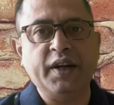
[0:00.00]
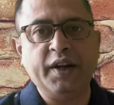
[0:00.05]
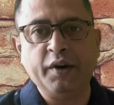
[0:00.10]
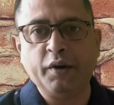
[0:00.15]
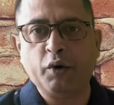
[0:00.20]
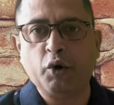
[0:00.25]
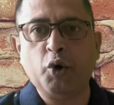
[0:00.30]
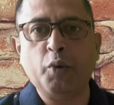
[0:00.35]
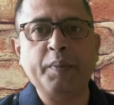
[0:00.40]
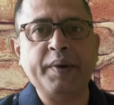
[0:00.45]
in
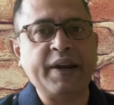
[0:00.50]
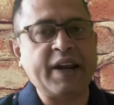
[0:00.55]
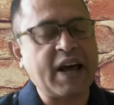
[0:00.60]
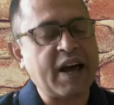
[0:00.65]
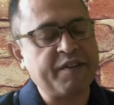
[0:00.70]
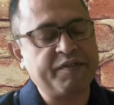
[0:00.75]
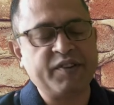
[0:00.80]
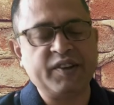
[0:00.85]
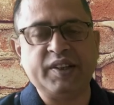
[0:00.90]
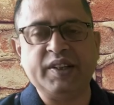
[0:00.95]
Roman
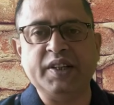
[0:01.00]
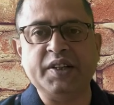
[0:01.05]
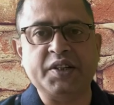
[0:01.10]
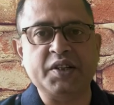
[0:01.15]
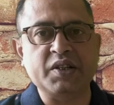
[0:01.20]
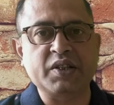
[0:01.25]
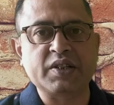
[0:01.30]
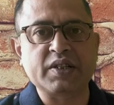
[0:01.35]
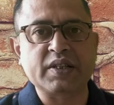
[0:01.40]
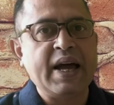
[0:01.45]

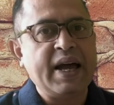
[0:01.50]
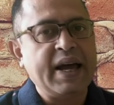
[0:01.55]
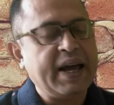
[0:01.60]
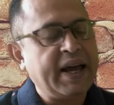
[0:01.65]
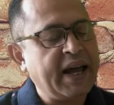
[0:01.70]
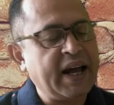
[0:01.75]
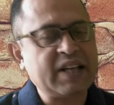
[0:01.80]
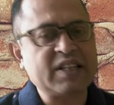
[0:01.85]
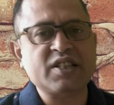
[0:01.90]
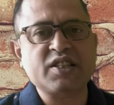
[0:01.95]
amphitheatres
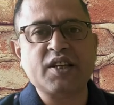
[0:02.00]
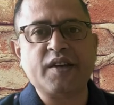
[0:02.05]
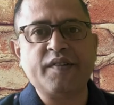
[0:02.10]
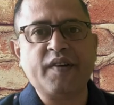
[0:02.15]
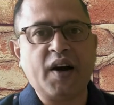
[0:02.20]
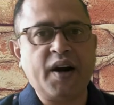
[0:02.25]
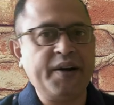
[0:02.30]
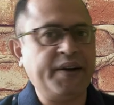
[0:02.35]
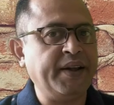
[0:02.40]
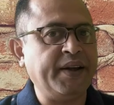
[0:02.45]
excessive
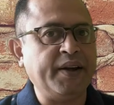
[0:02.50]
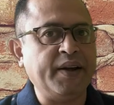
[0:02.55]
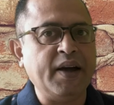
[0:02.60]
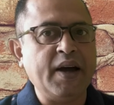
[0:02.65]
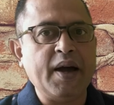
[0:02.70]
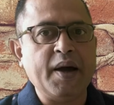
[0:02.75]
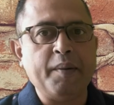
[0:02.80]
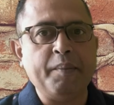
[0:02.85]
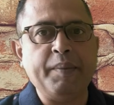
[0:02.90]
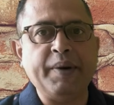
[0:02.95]
hunting
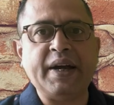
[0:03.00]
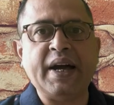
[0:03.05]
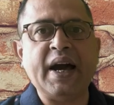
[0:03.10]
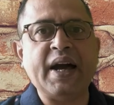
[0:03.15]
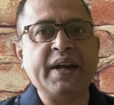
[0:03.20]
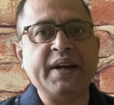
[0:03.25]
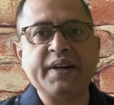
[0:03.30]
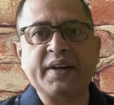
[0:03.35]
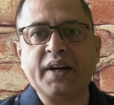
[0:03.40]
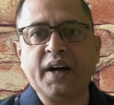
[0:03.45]

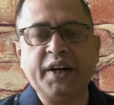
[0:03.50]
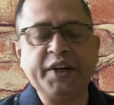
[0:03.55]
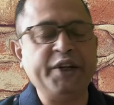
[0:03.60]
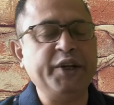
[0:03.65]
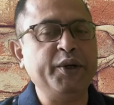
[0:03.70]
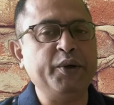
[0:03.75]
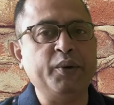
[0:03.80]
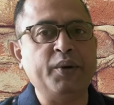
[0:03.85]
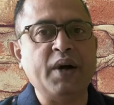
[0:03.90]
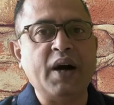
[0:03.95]
began and
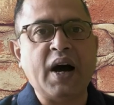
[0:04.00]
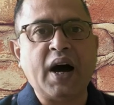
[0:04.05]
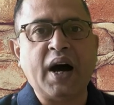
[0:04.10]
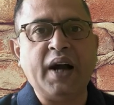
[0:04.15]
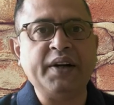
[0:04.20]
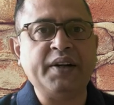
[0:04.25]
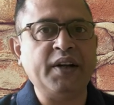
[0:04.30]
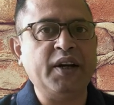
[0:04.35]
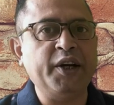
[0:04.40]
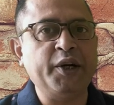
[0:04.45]
continued
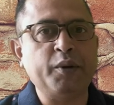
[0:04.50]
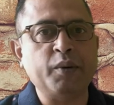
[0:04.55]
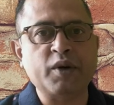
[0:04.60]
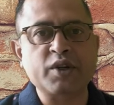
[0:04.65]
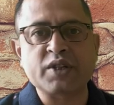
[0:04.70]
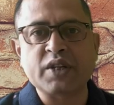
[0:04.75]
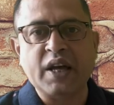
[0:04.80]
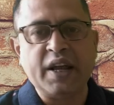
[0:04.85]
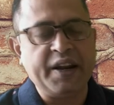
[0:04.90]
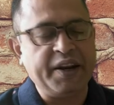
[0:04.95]
until it
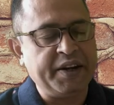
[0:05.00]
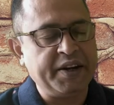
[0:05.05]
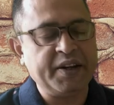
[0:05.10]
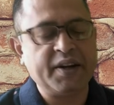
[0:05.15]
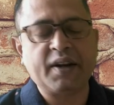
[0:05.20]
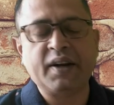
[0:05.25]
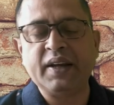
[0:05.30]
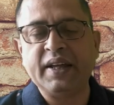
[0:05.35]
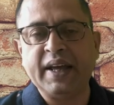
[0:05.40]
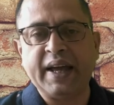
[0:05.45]
was
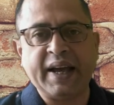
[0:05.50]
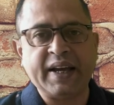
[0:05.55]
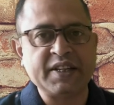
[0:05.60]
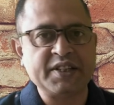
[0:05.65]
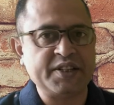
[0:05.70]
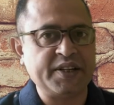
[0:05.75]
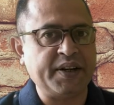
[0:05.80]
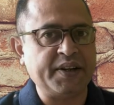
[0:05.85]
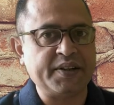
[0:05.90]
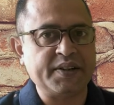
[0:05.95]
nearly
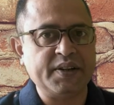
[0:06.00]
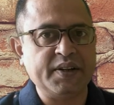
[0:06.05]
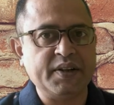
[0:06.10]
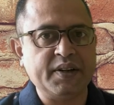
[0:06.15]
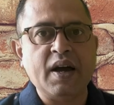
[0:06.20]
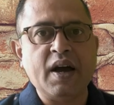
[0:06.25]
extinct.